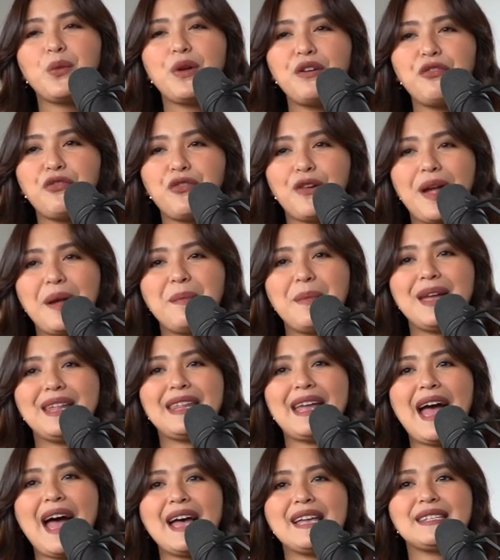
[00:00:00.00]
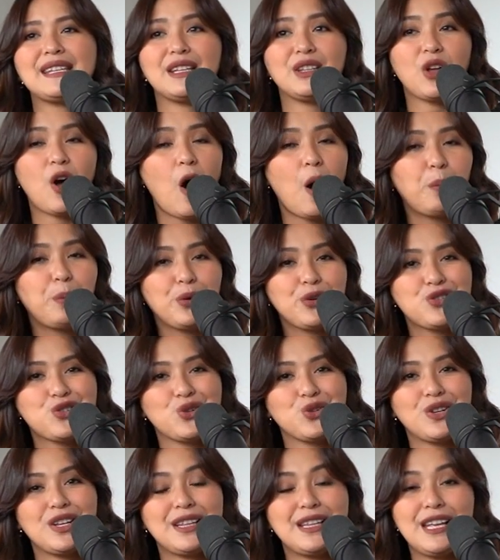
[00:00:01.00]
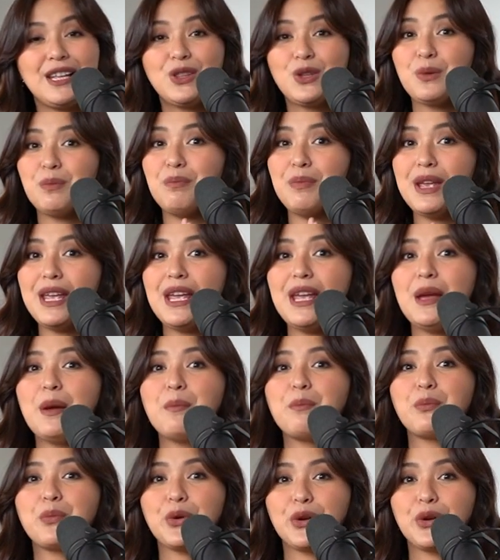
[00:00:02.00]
reframe it as an opportunity to be